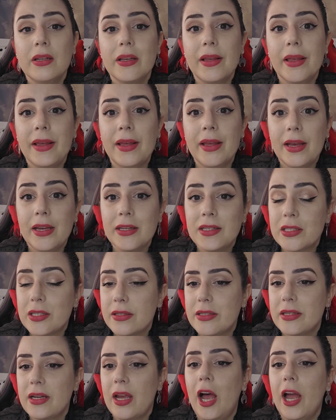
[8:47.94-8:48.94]
at a
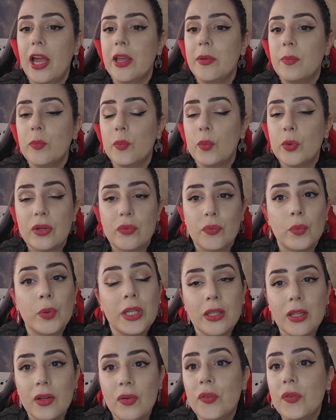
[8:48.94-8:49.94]
time with
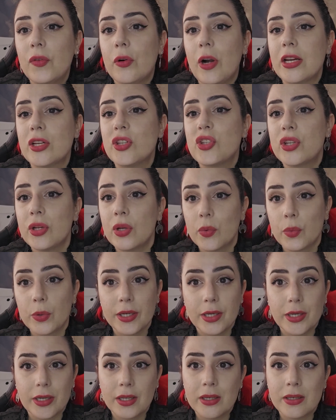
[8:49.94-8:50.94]
really fresh
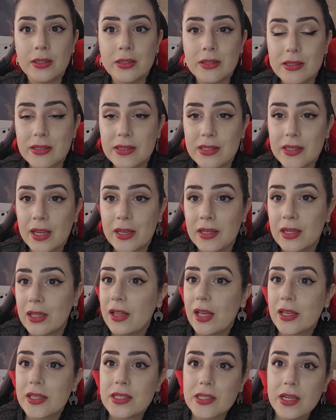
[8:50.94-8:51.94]
ingredients. And the
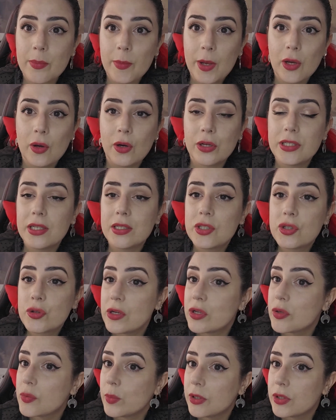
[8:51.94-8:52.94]
last time I got that
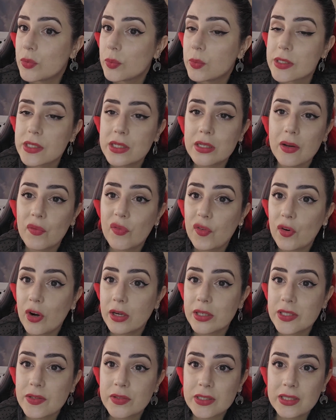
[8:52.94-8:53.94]
treatment was in a
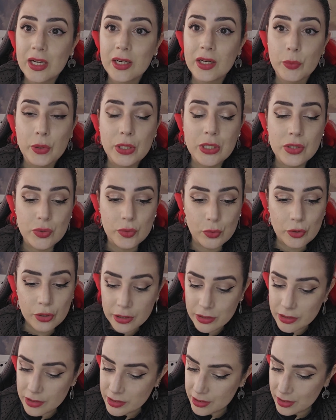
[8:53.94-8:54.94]
5-star
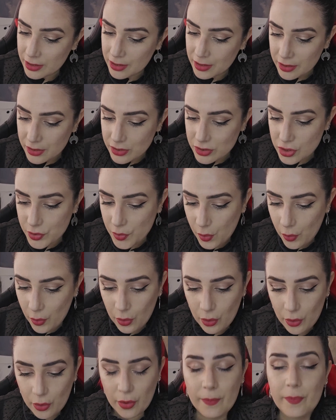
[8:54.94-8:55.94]
resort.
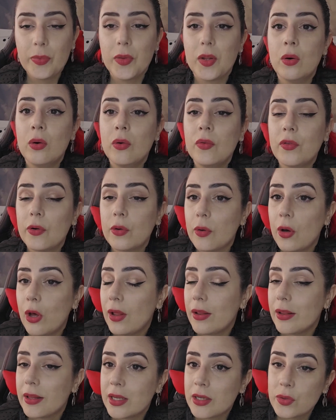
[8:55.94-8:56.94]
So
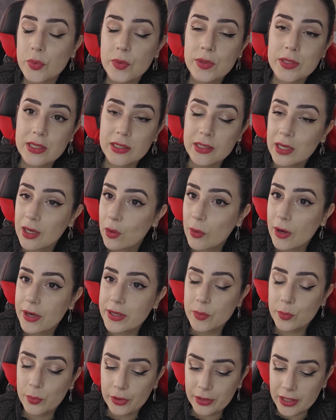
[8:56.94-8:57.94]
overall, it was an
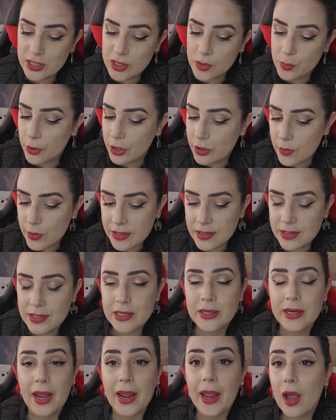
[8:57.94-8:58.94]
incredible experience,
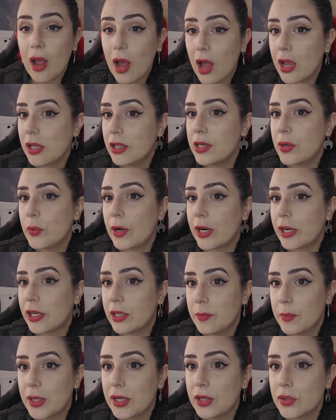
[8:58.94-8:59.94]
and I highly
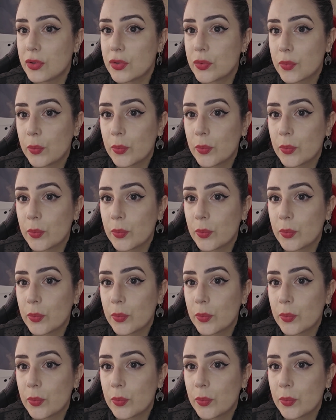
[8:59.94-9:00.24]
recommend